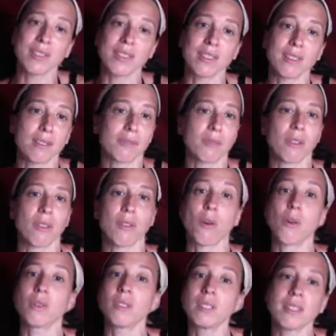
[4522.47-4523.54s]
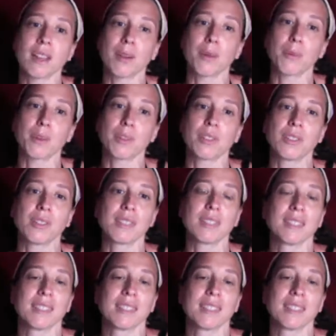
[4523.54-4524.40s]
and therefore the whole entire world.